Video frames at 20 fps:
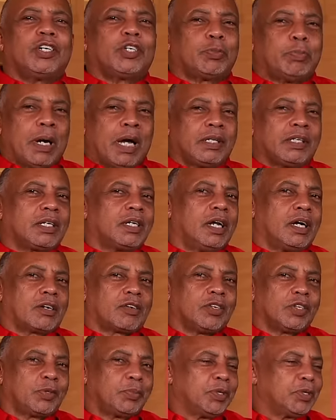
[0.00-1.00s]
this particular
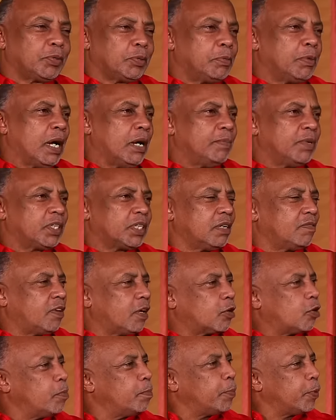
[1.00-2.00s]
Christmas, we buy myself
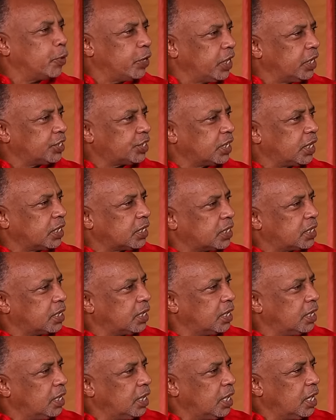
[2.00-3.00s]
a component set
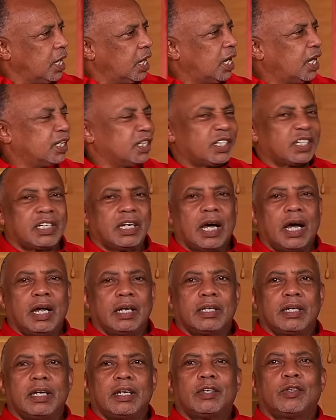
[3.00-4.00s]
and
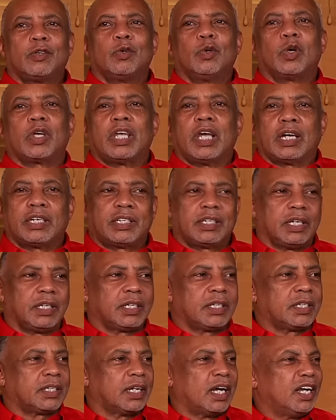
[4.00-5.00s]
started to do cassettes.